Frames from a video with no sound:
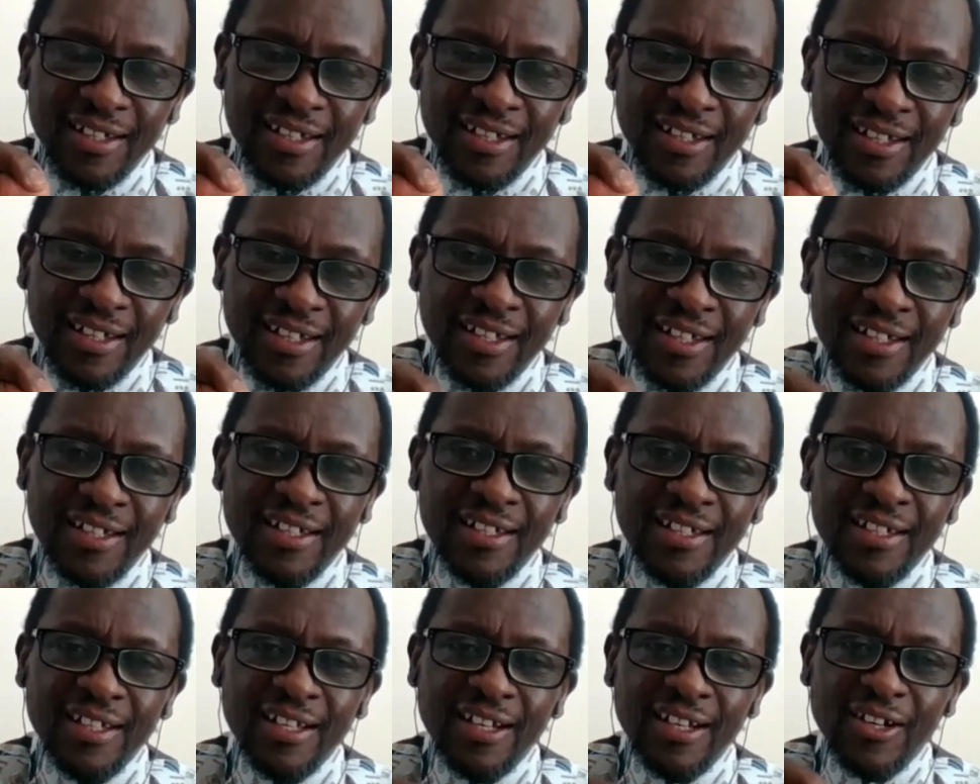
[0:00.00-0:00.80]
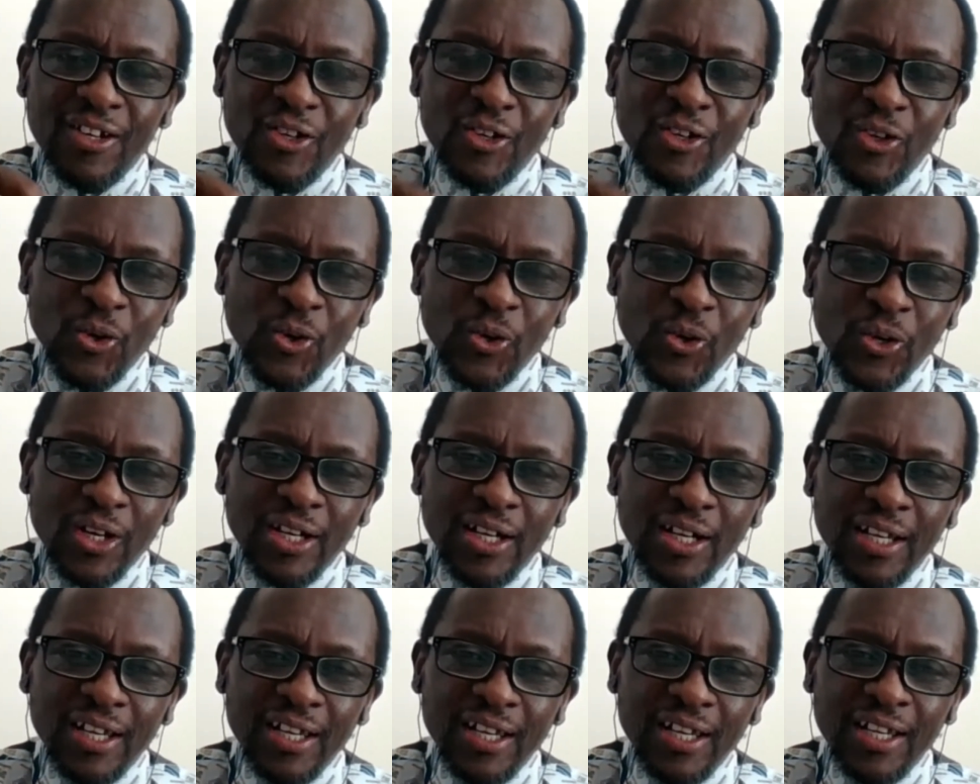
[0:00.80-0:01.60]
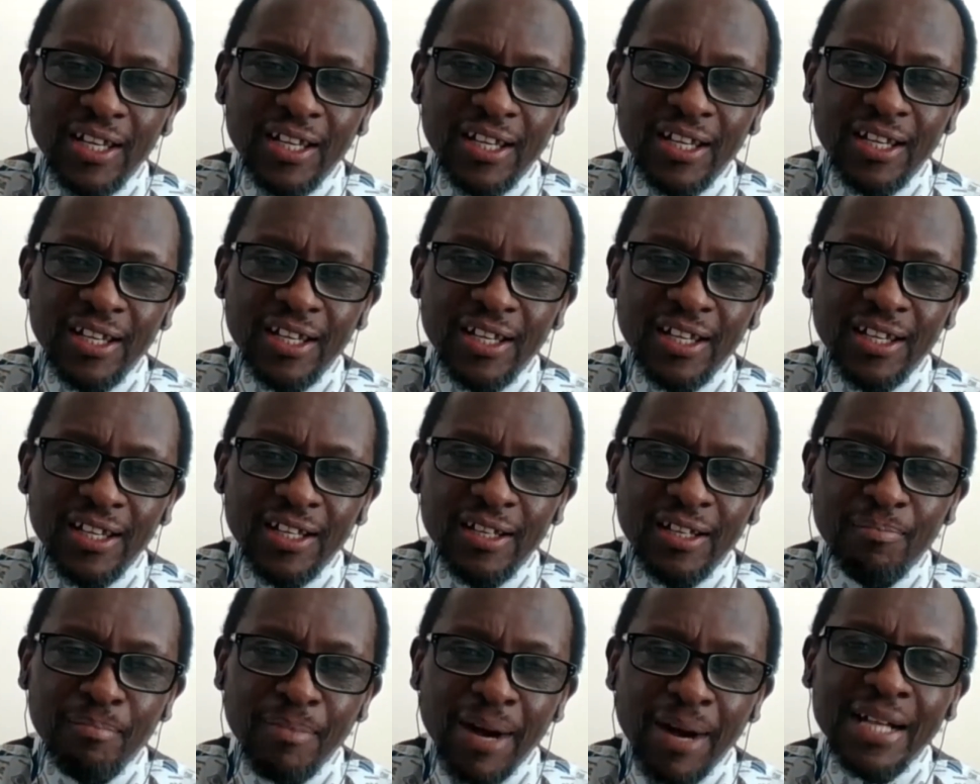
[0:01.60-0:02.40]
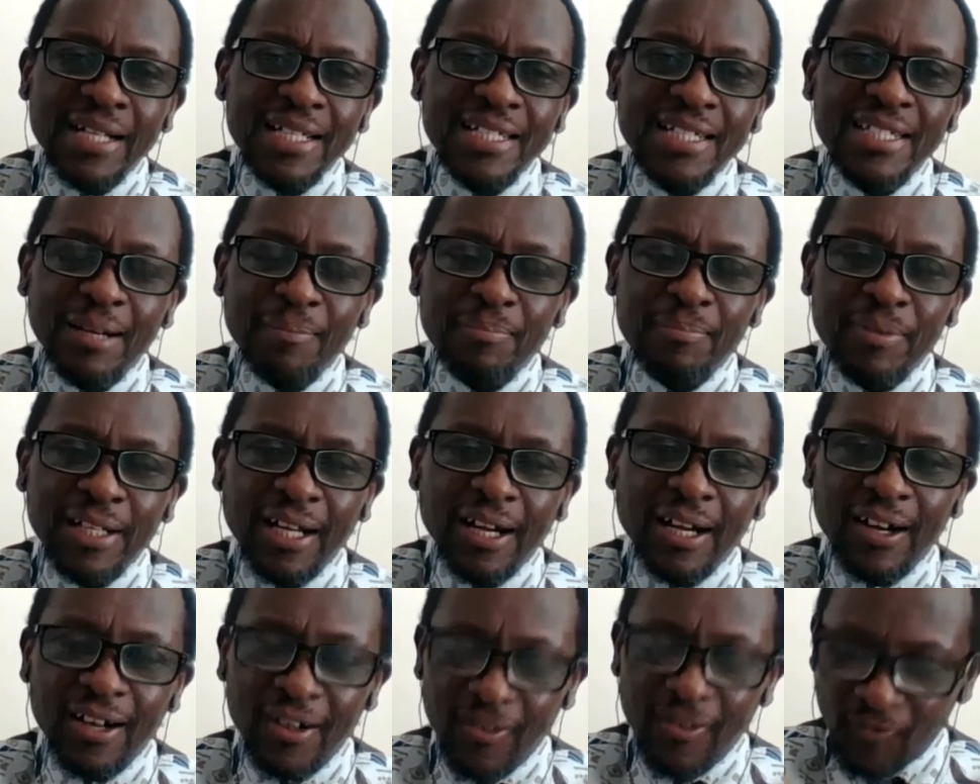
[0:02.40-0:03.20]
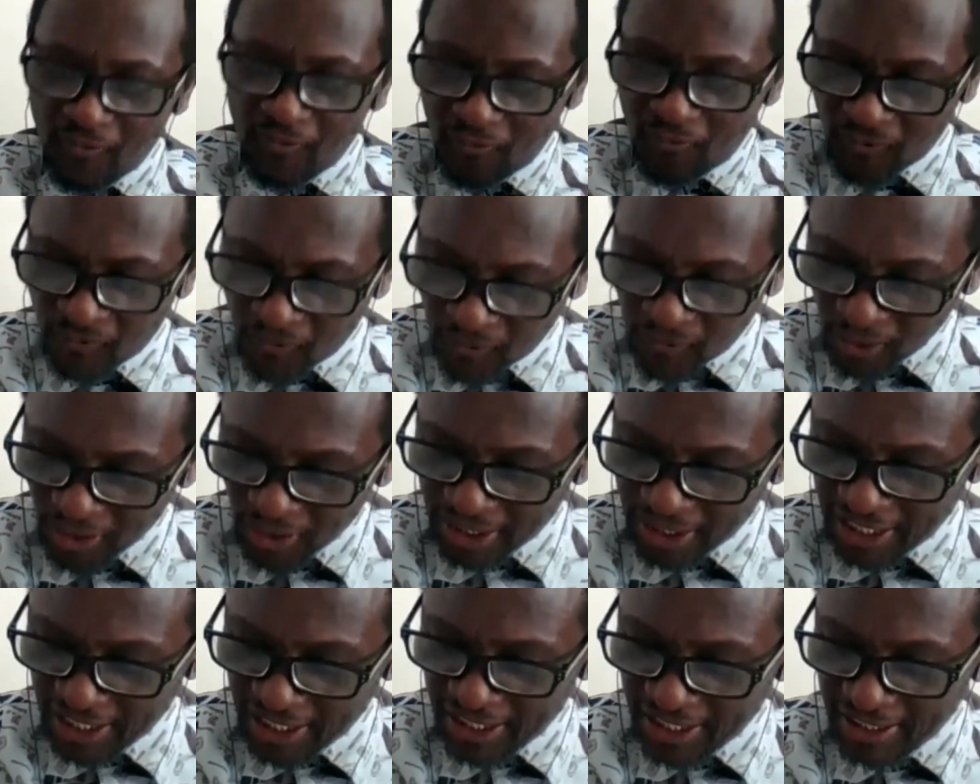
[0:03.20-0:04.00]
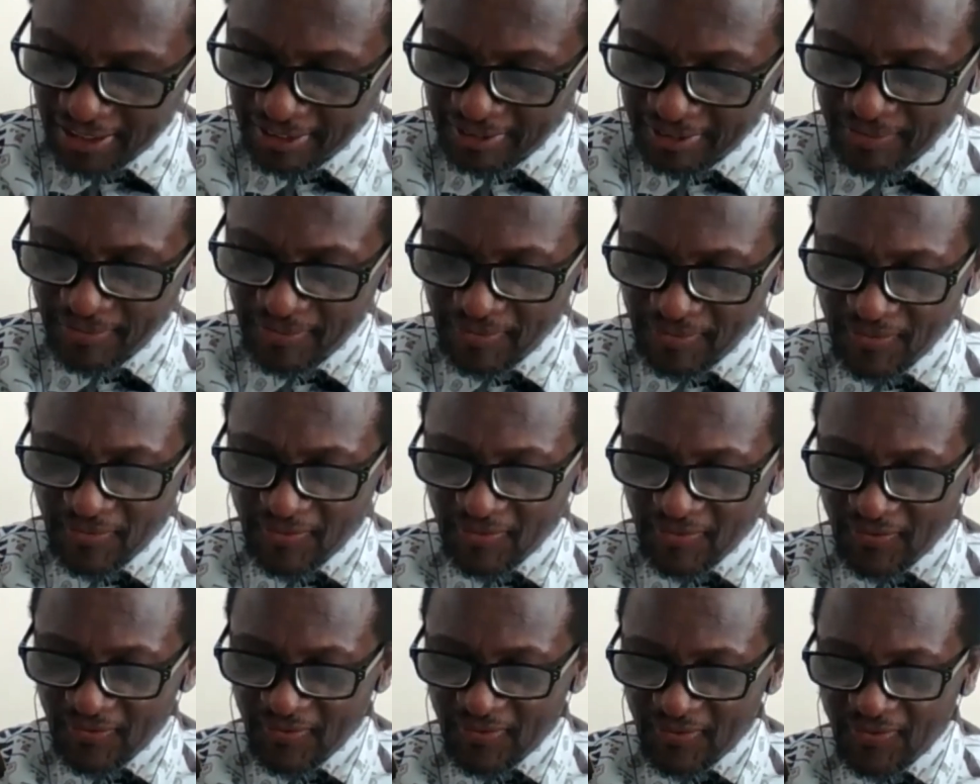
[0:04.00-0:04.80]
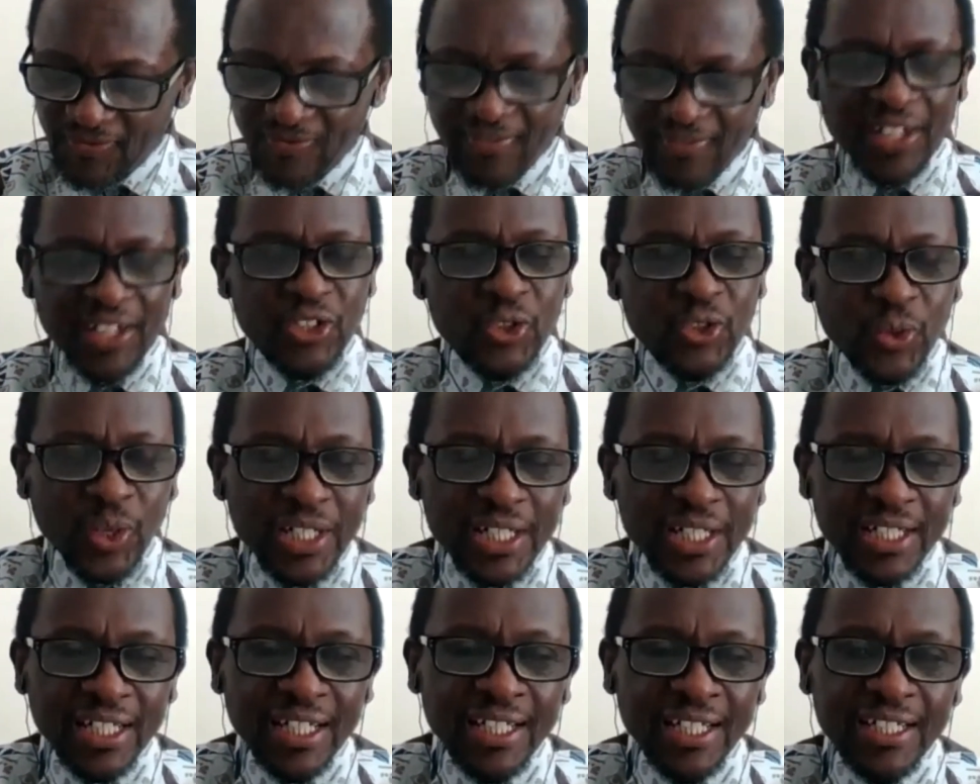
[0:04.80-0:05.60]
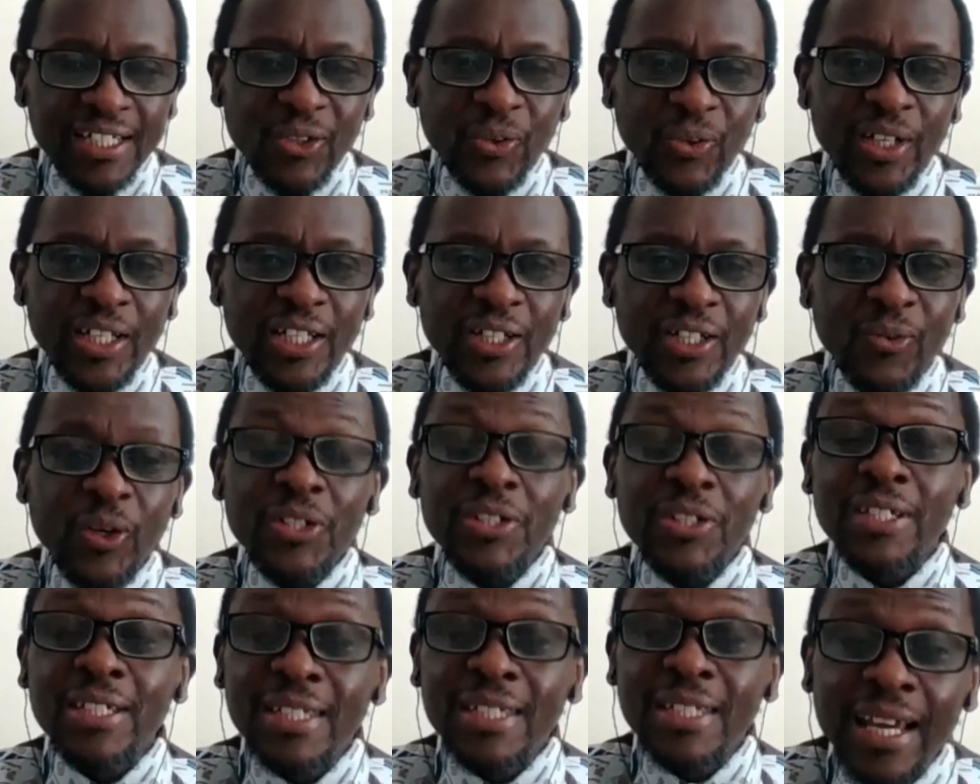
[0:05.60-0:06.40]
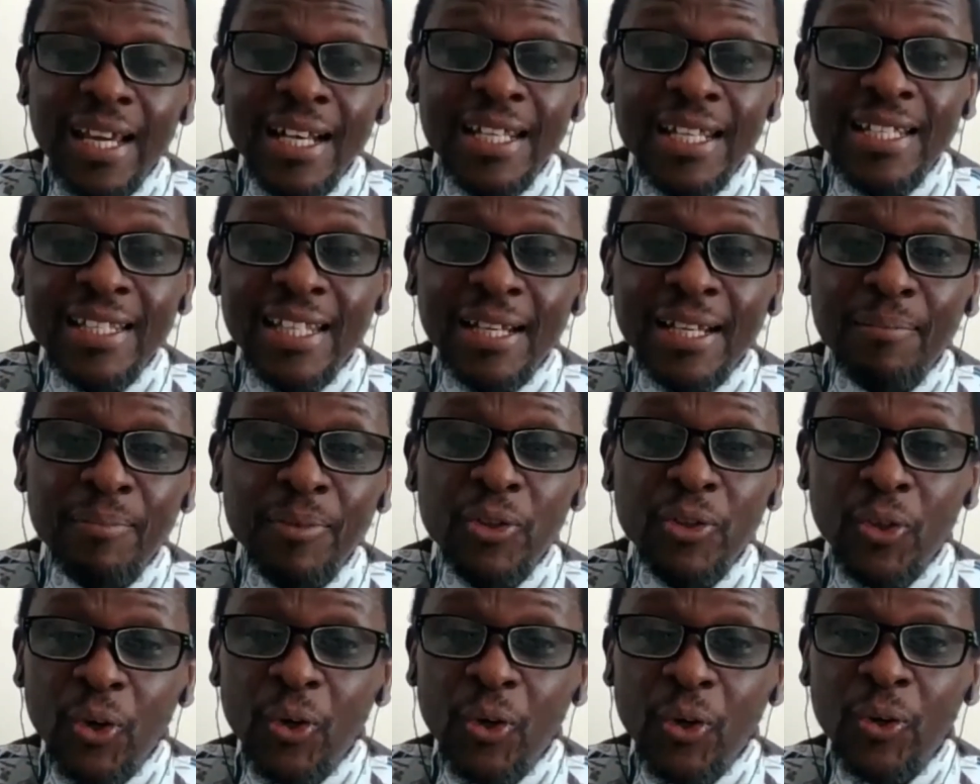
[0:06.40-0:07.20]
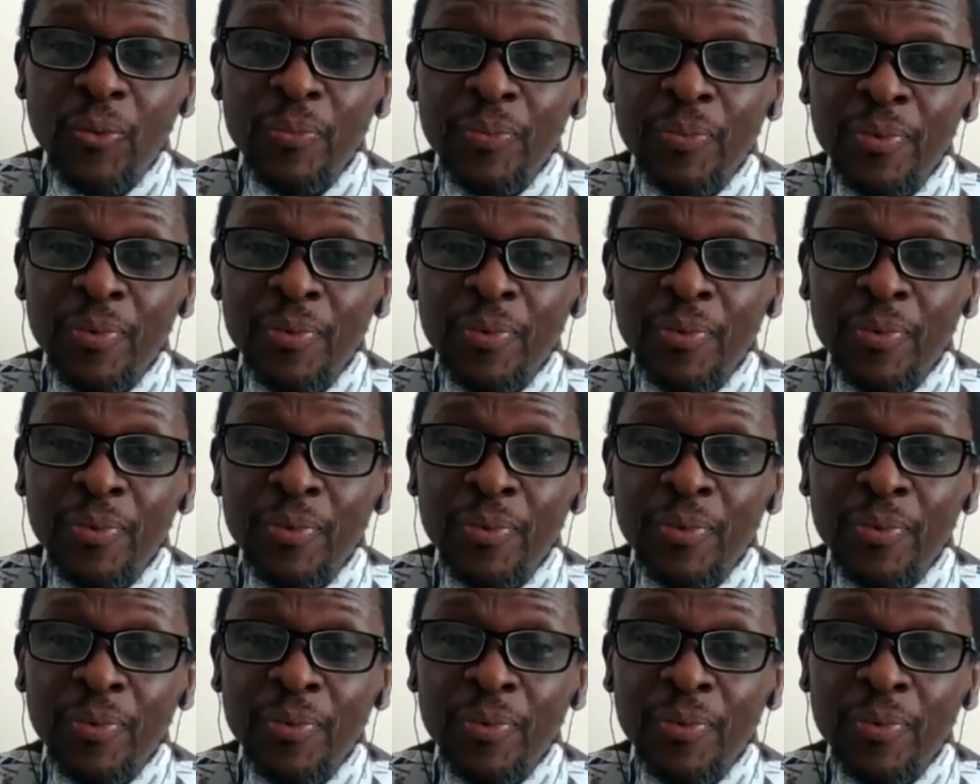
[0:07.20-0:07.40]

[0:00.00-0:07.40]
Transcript: in Mark chapter 14, verse 28, when he was telling them, you know,